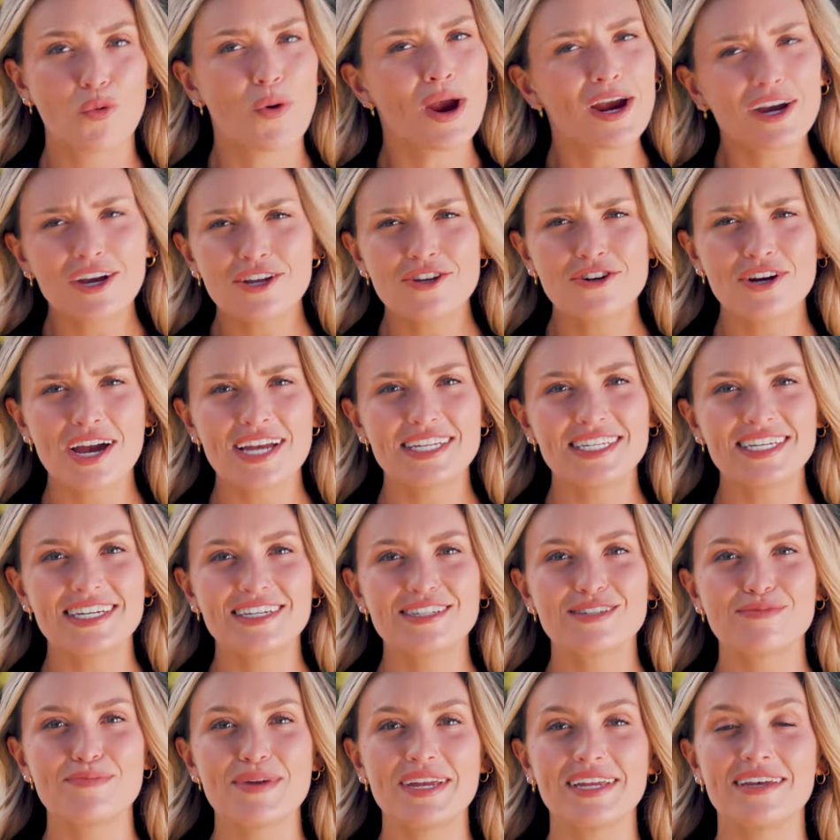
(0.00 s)
where can your
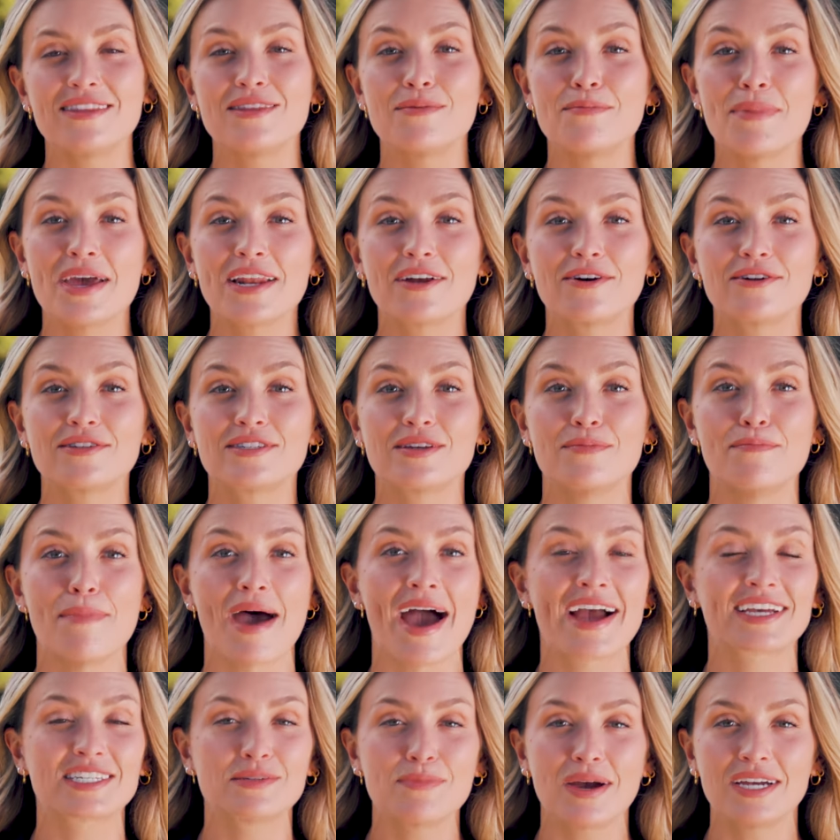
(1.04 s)
ideas meet in the middle to
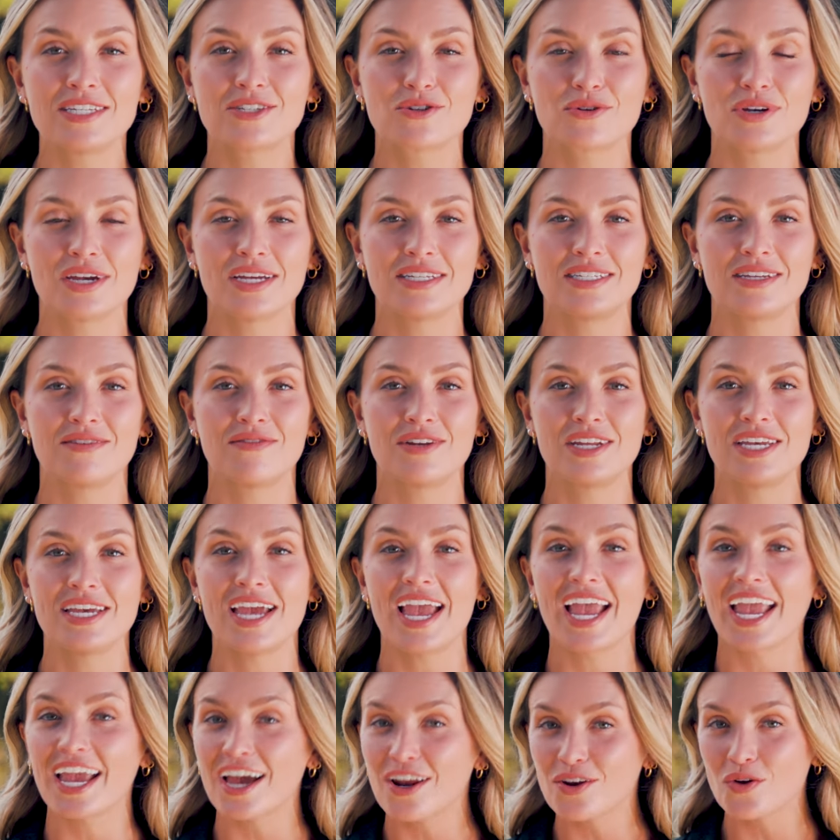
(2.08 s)
maximize creativity
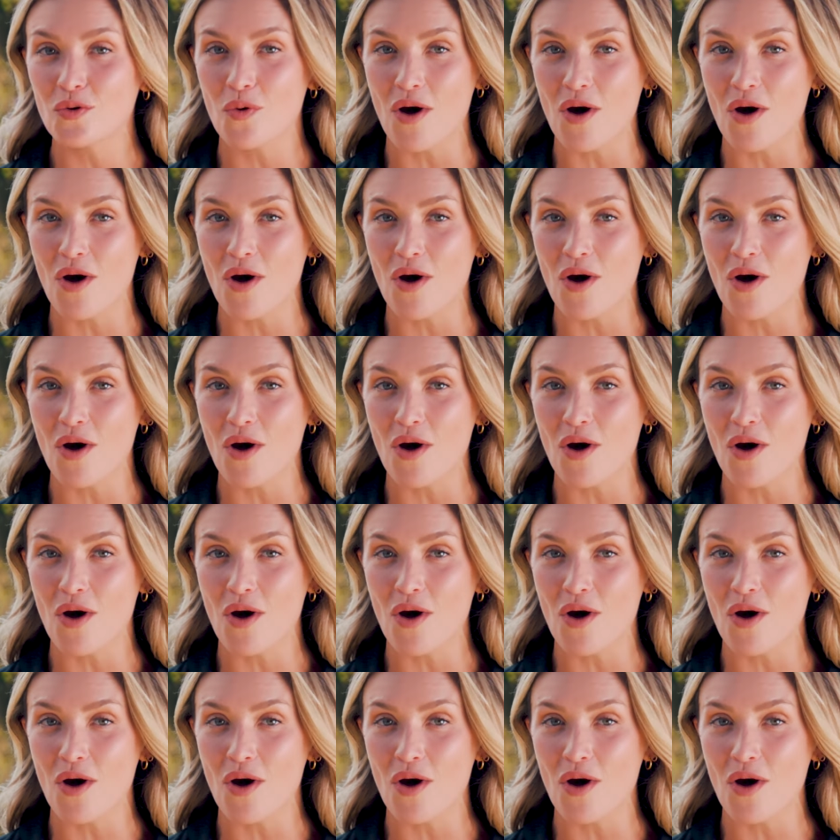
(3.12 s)
and